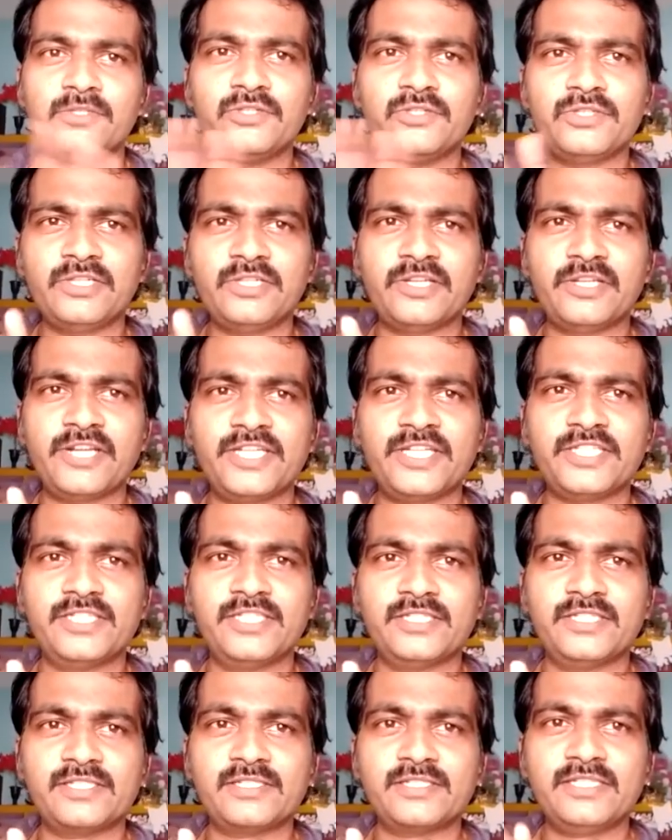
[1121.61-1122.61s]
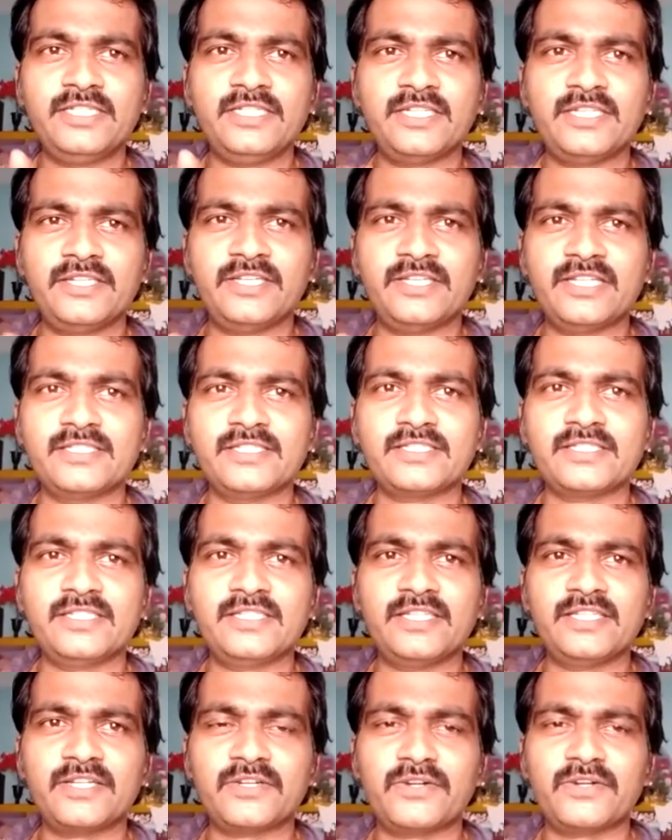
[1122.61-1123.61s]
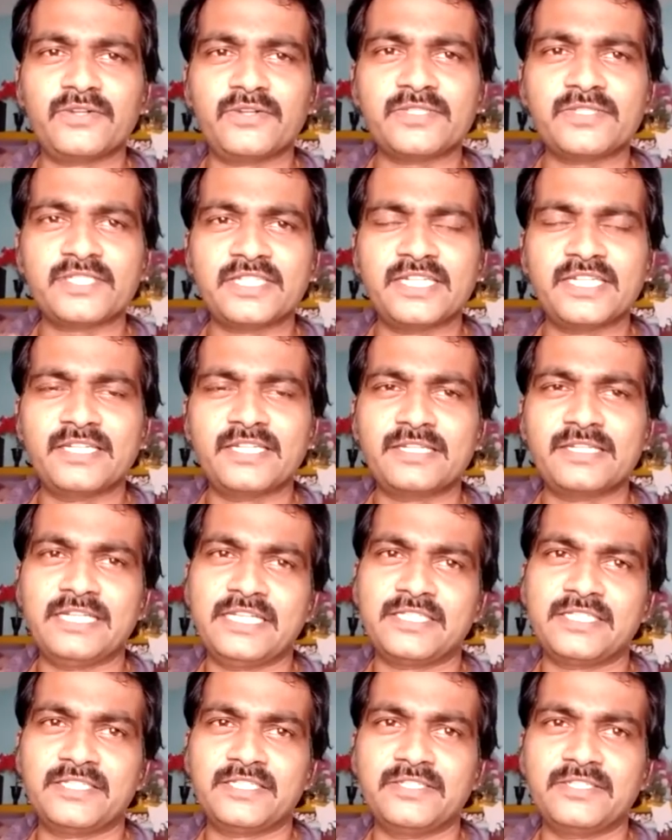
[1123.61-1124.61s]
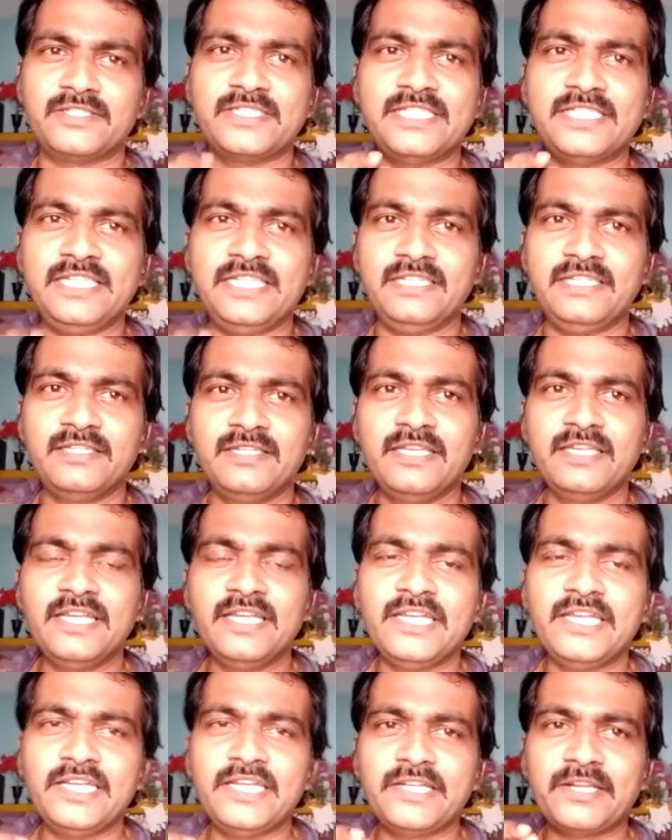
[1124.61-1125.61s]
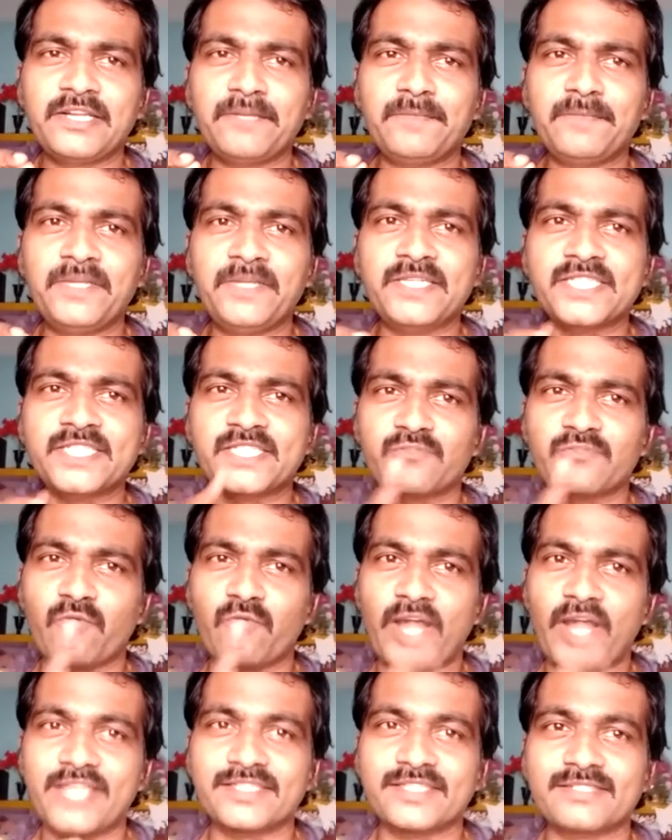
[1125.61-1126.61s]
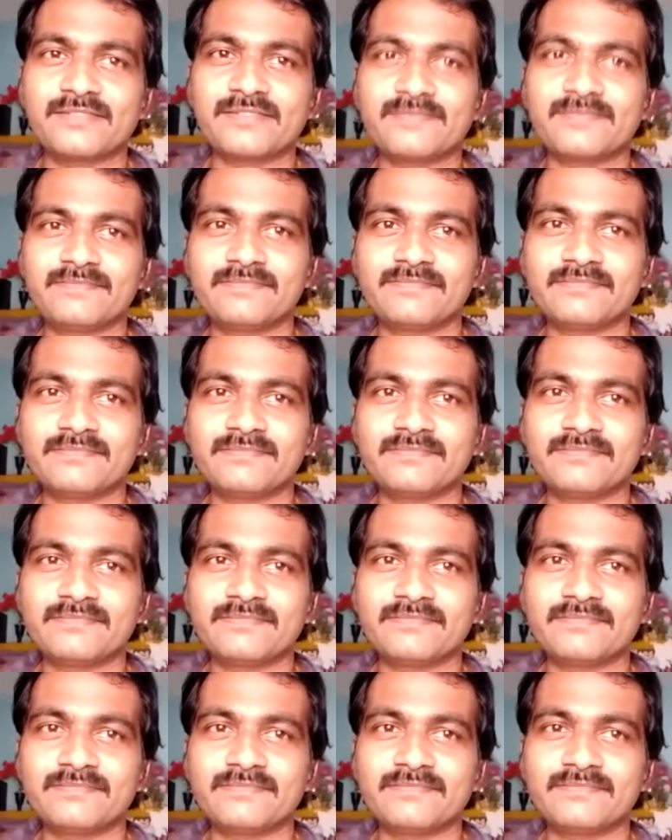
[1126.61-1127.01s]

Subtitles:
Good gracious. Here you can see the consonant letter Z. It repeats twice.